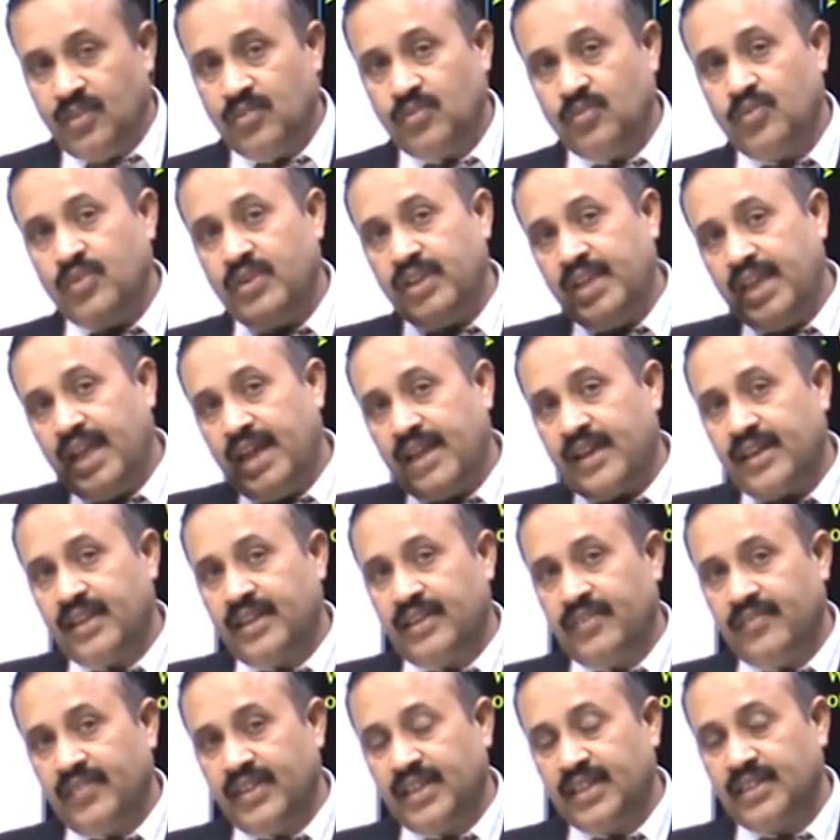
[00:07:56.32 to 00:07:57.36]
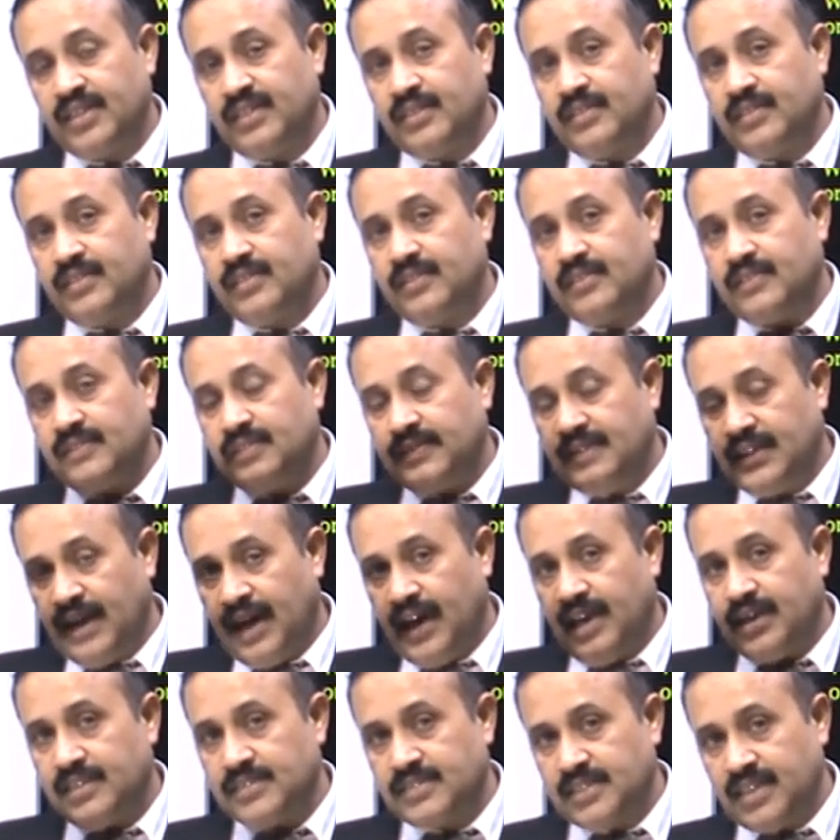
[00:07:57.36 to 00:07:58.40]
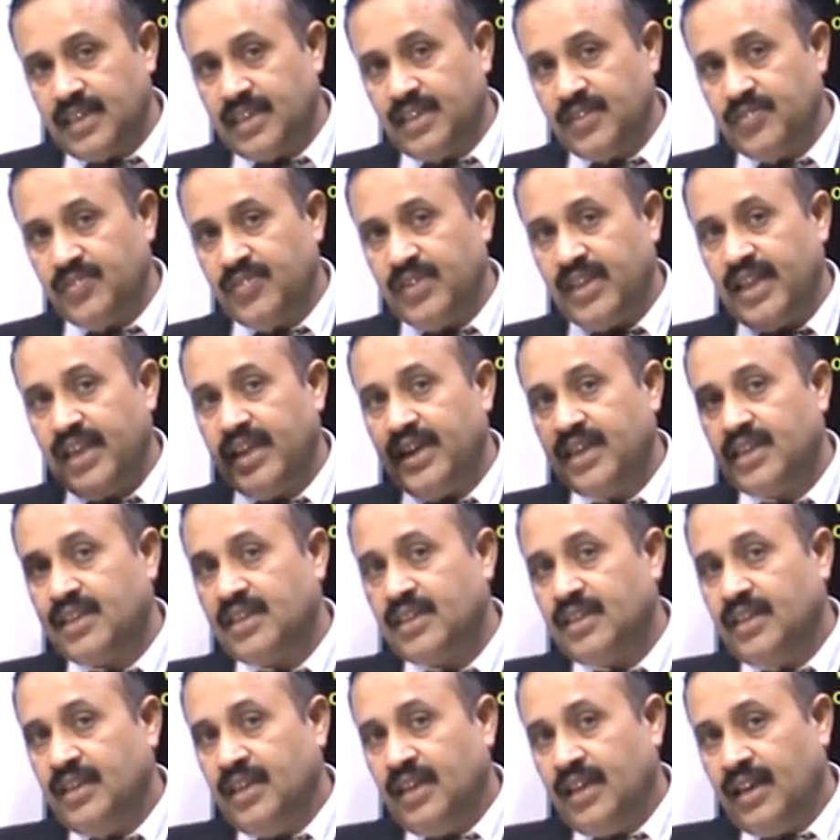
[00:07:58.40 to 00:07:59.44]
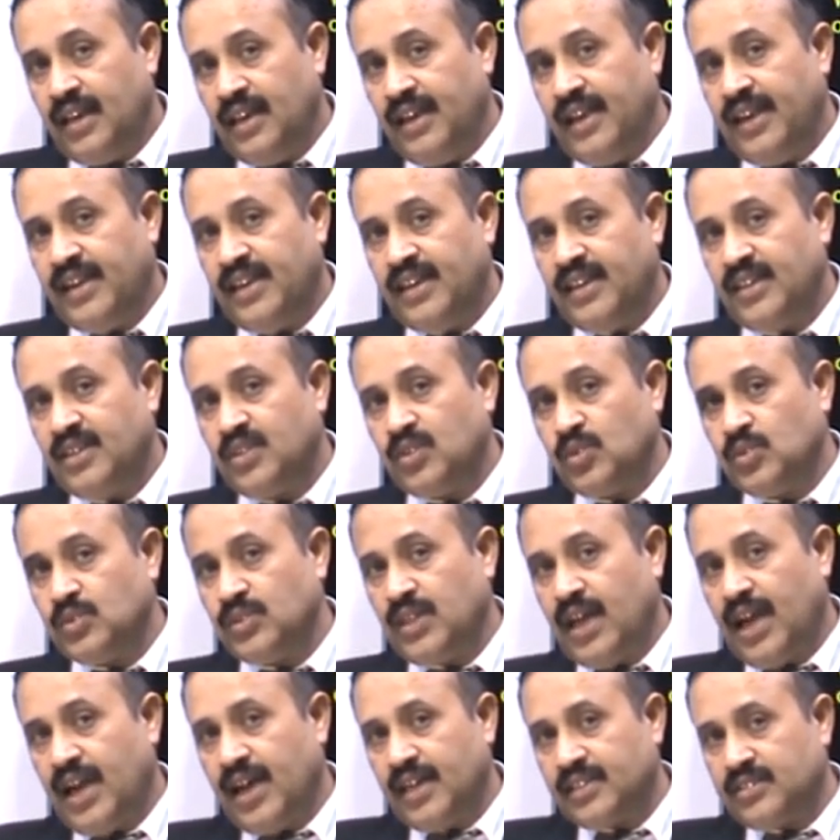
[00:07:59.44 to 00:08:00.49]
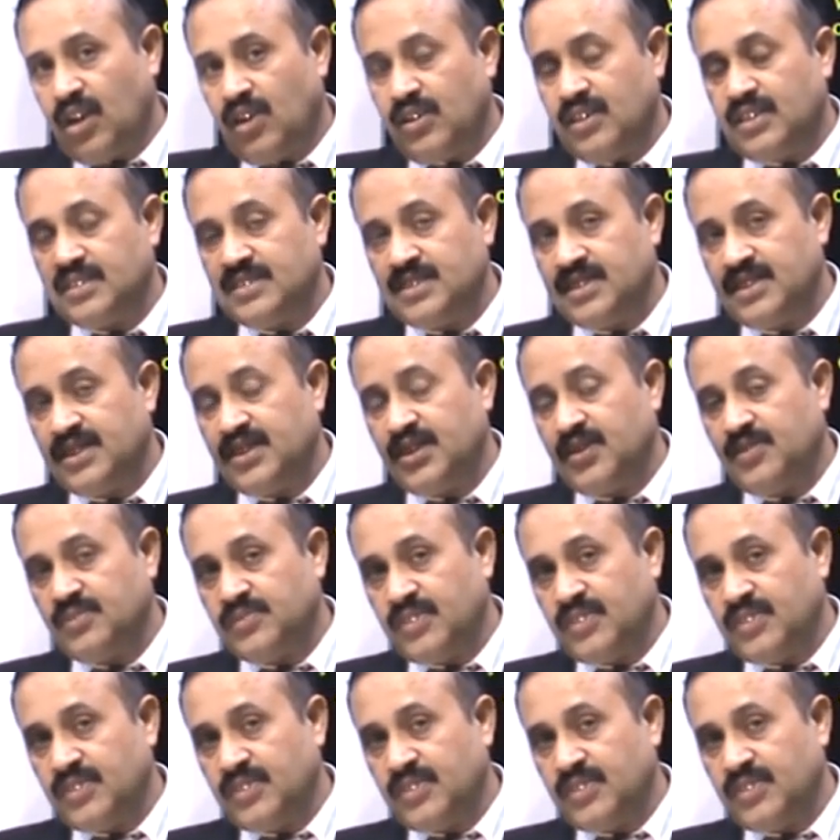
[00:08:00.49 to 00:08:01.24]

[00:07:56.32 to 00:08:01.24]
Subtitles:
we are giving the certificate relating to the authenticity of